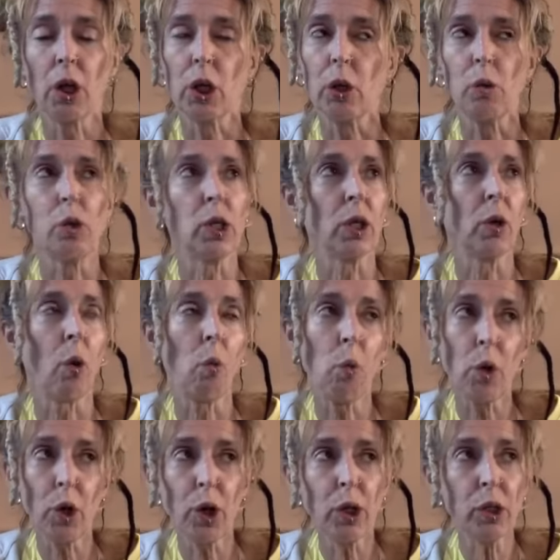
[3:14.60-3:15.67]
using
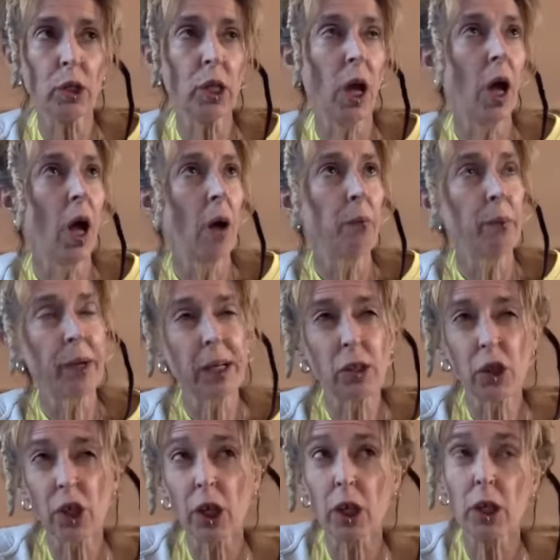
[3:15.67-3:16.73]
words,
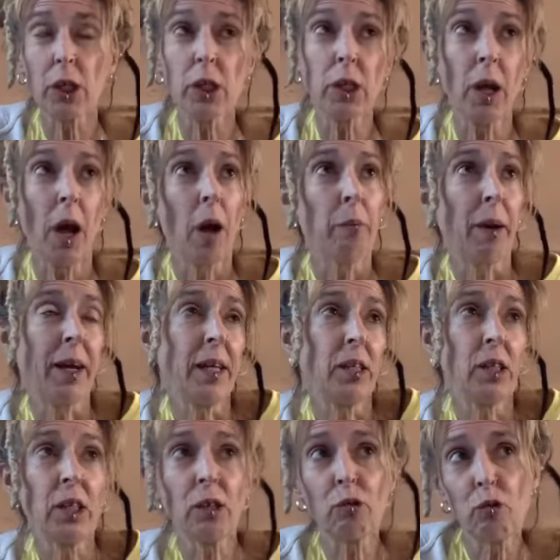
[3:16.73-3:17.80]
pictures,
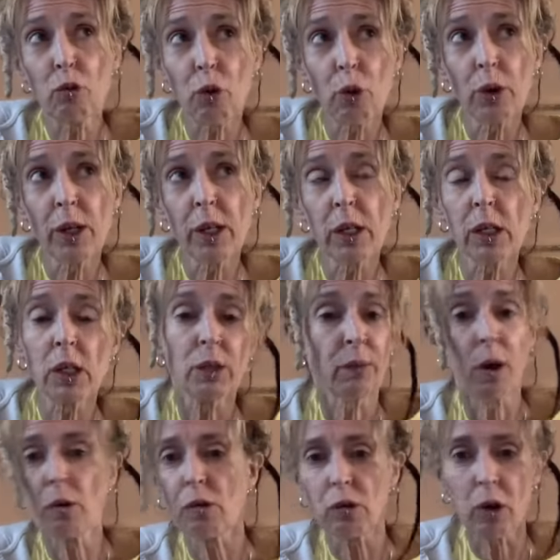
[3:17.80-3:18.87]
paintings, drawings,
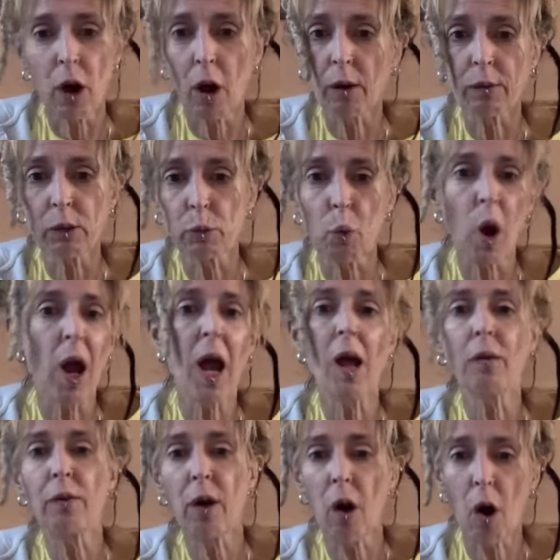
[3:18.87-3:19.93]
photographs,
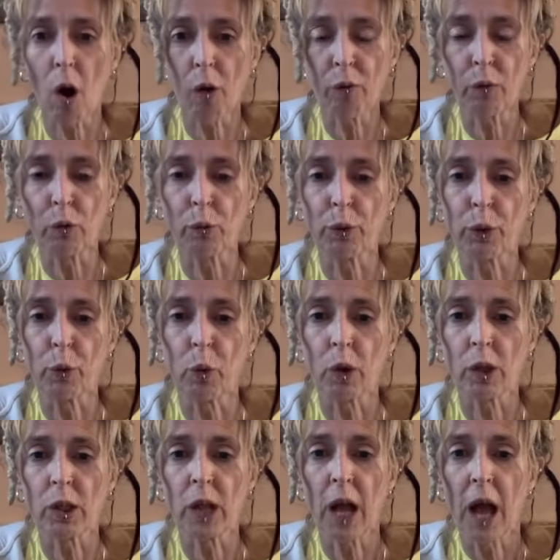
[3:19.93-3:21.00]
whatever art form you
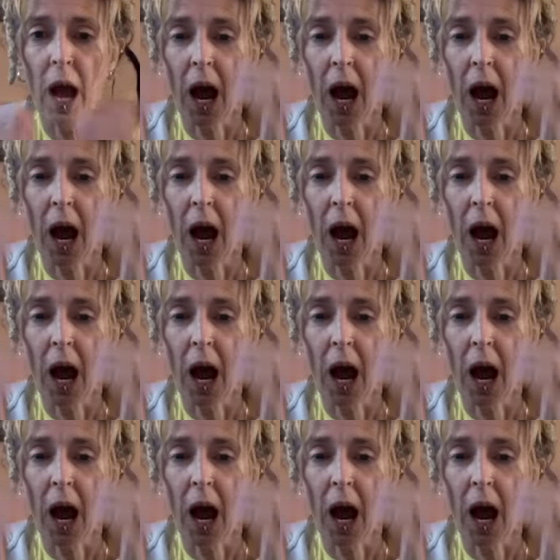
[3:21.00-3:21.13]
want.